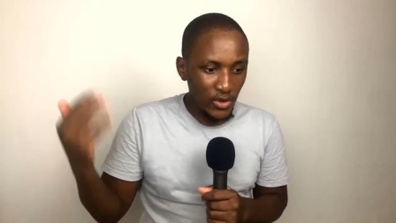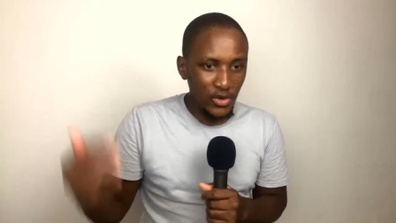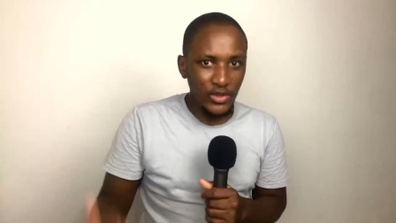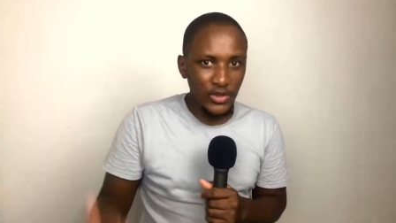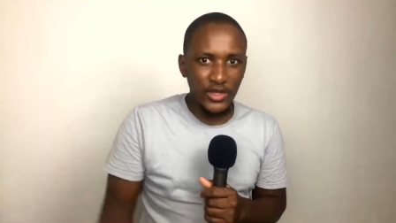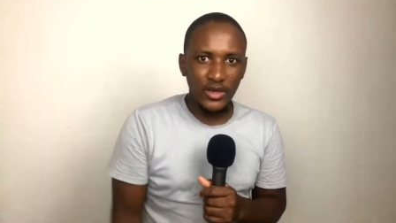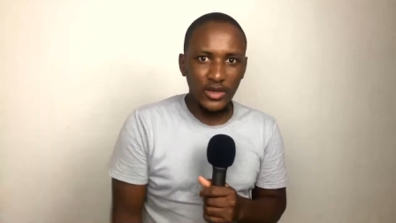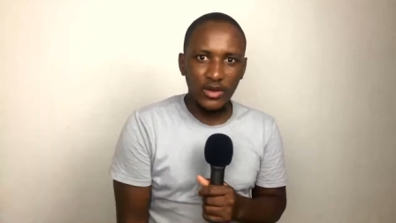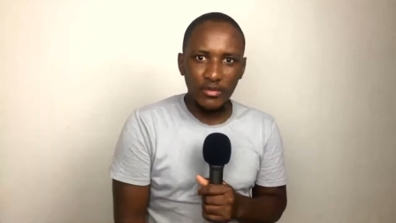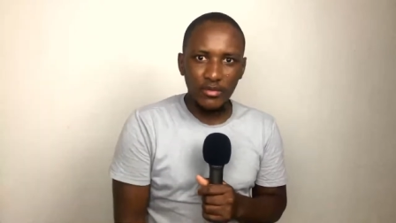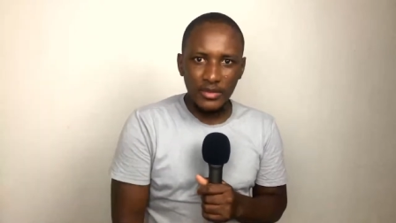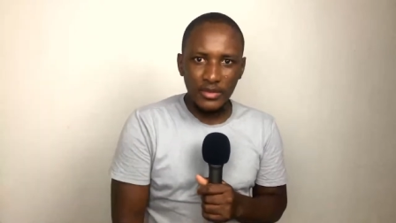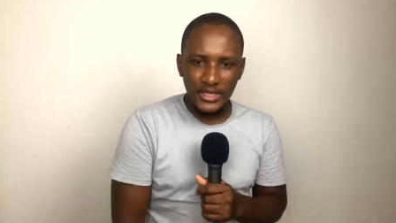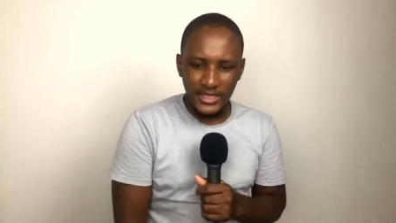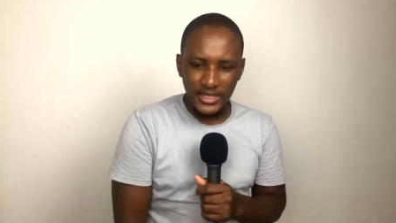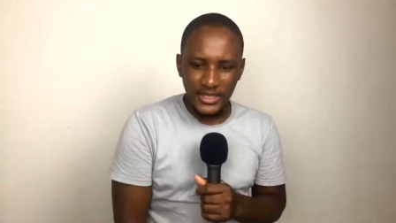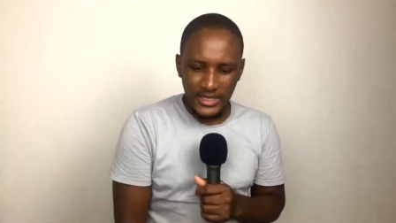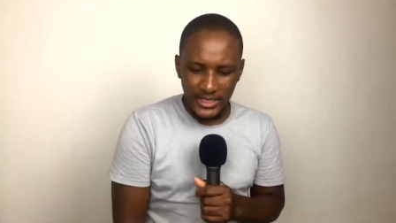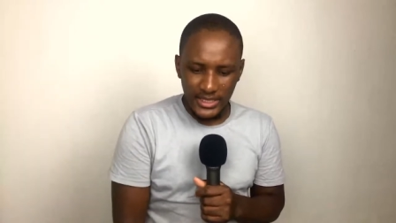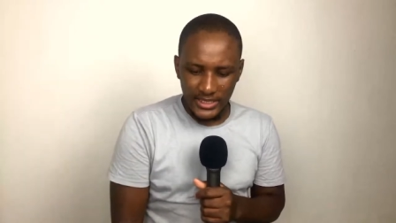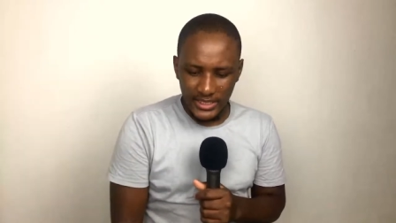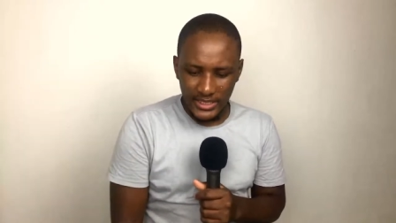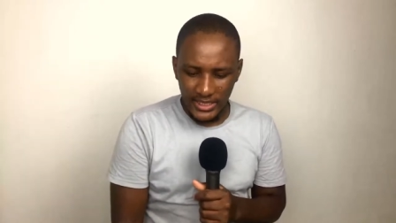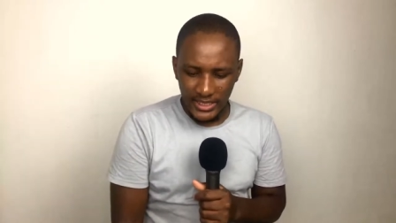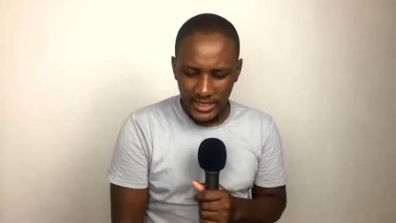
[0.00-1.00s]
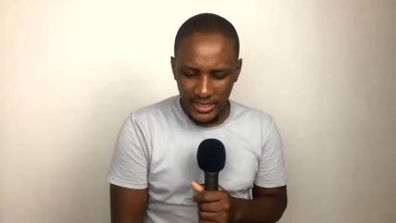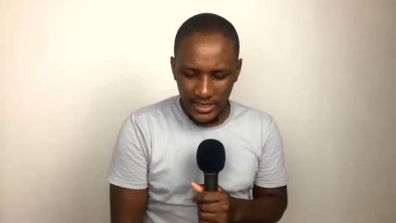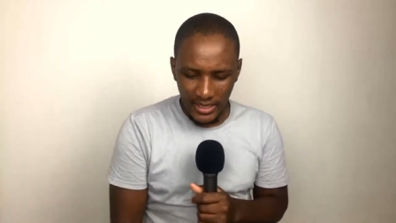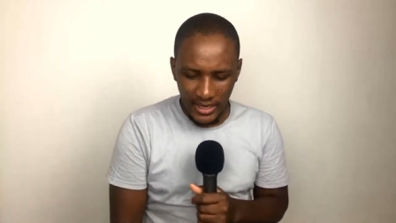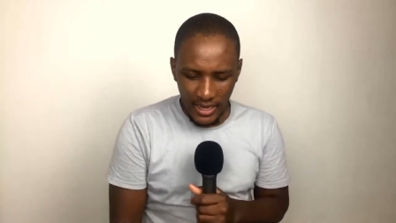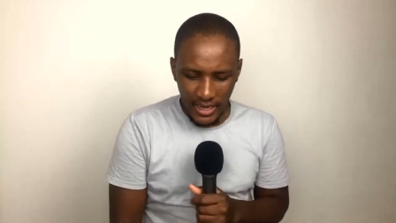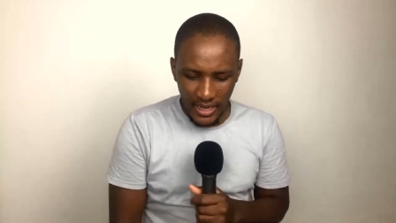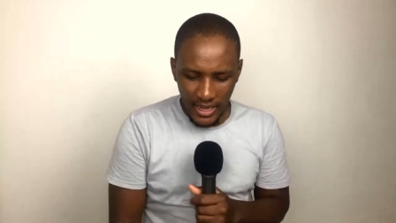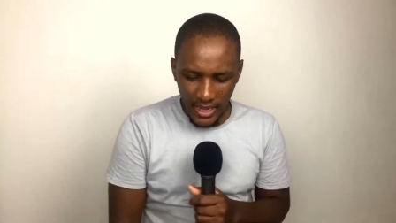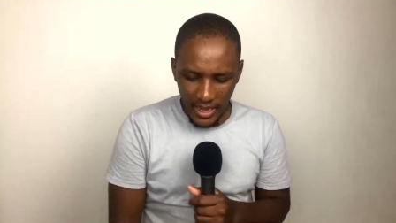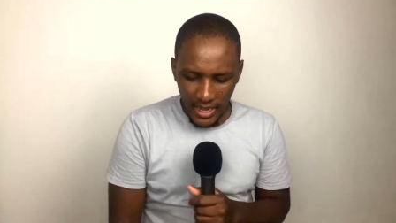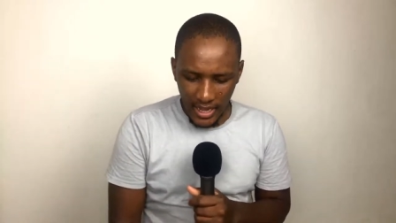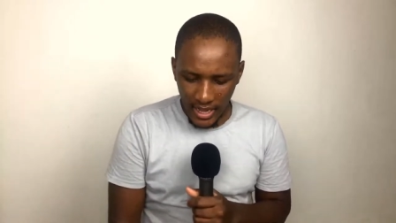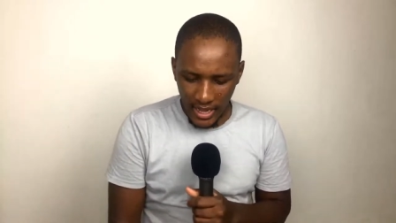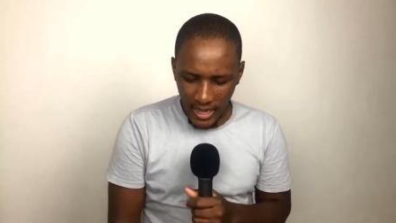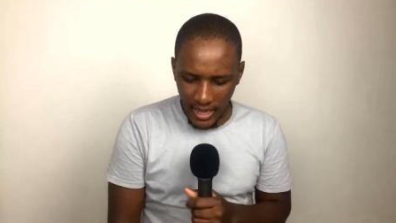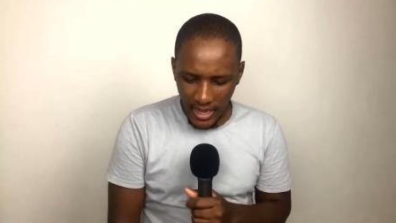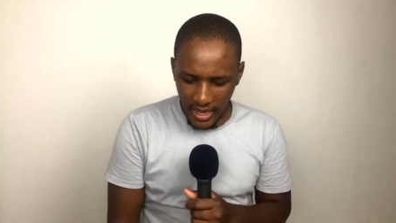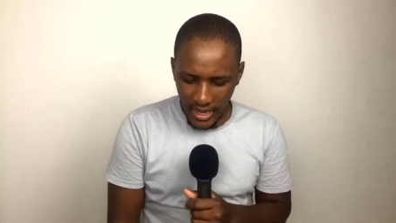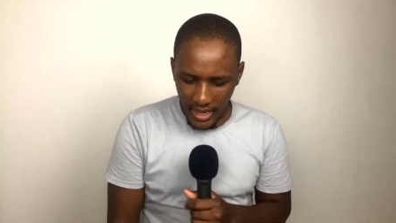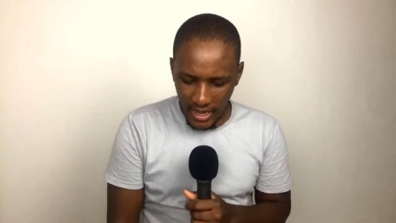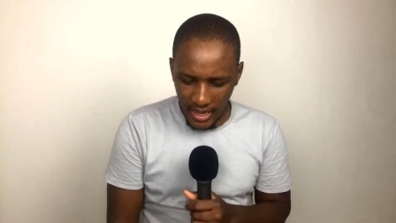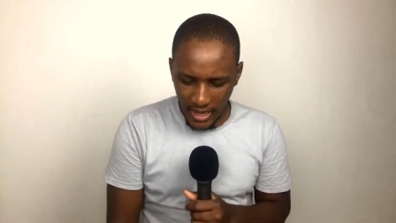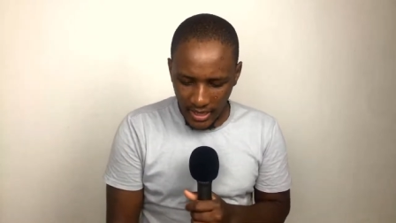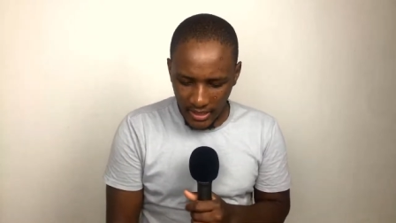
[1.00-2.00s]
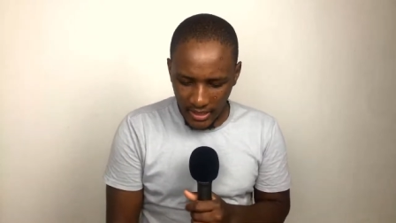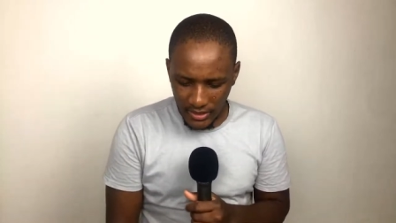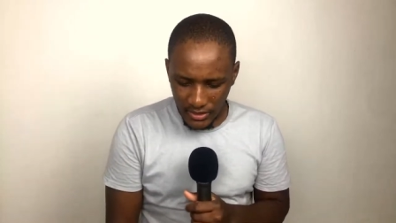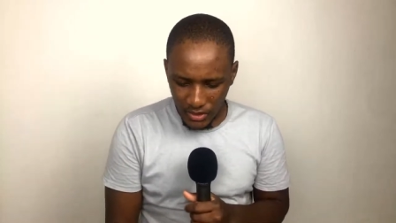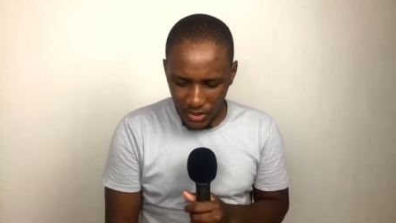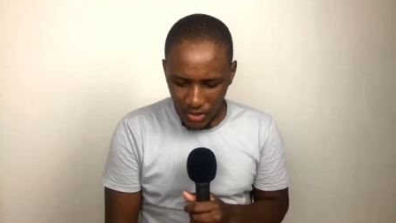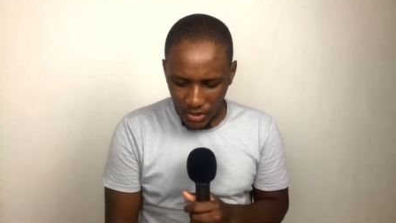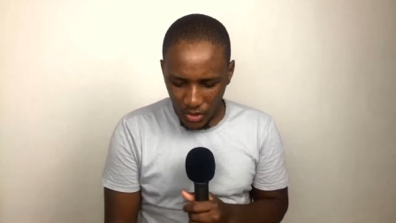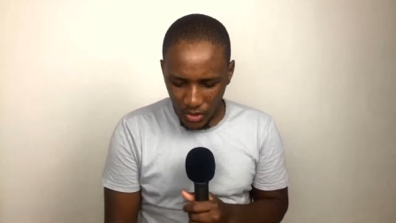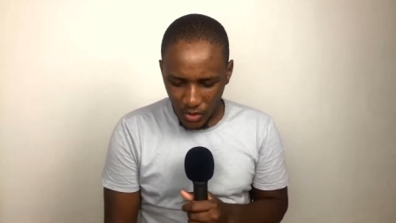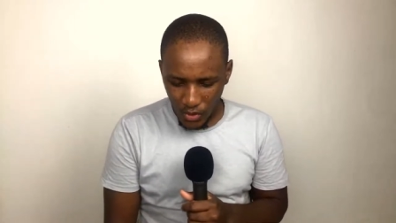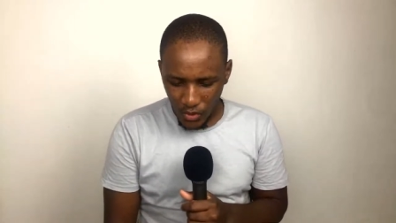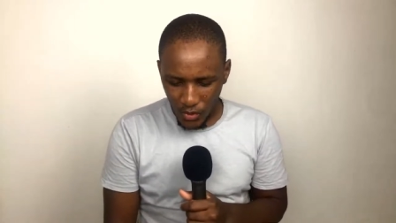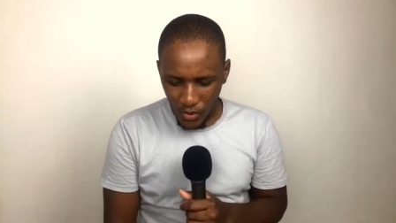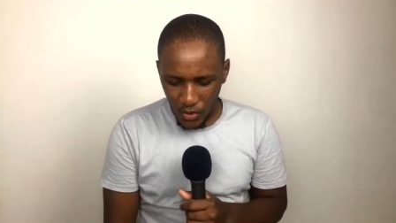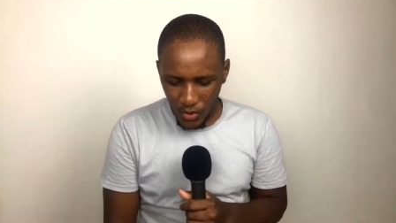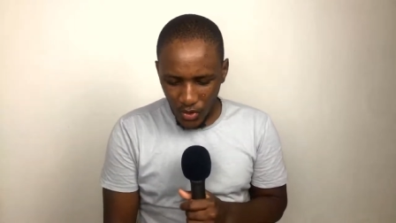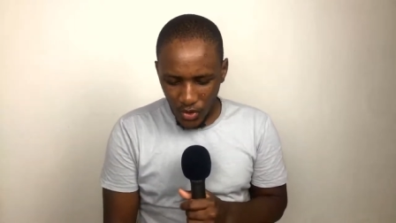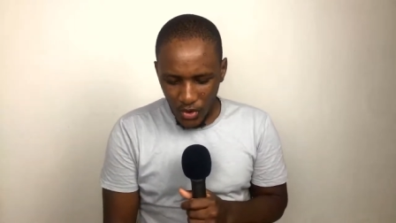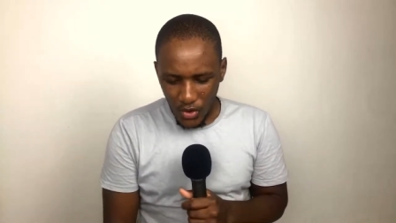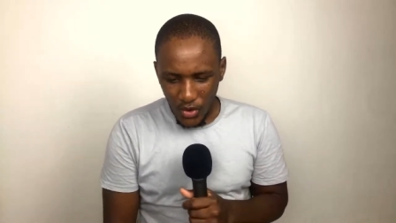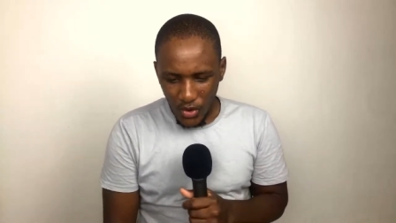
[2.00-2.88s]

on the comment section. Uh, so,